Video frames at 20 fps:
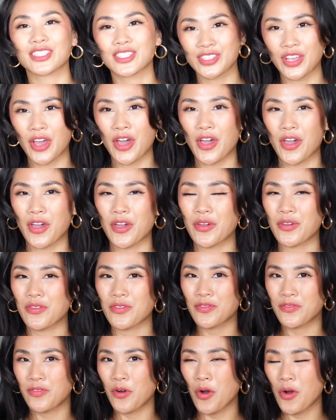so
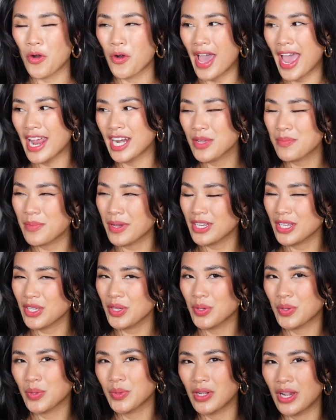for
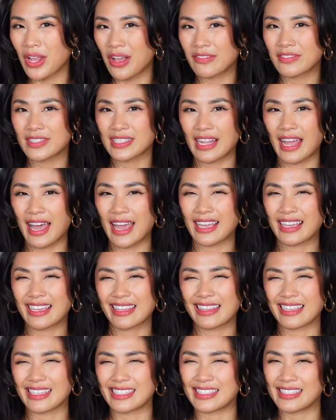anybody who loves like
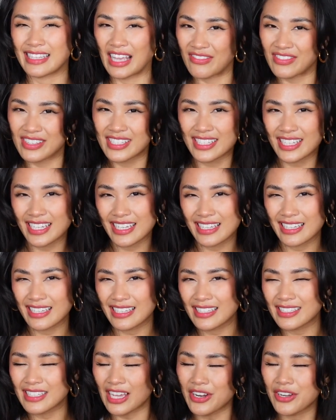the
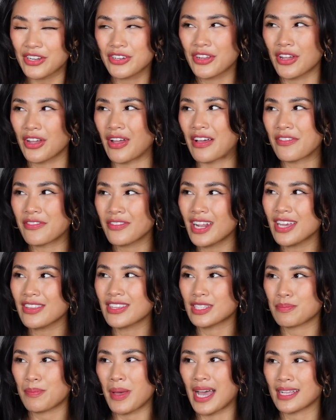70s, I don't know, I feel like
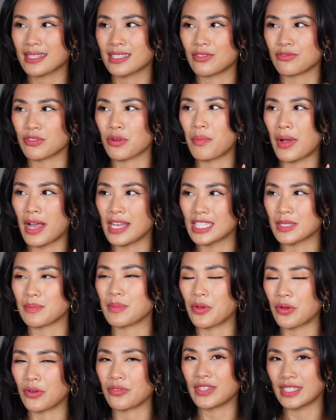this pattern reminds
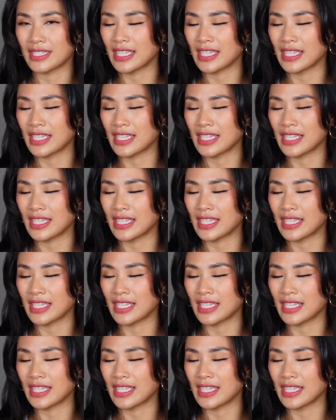me of the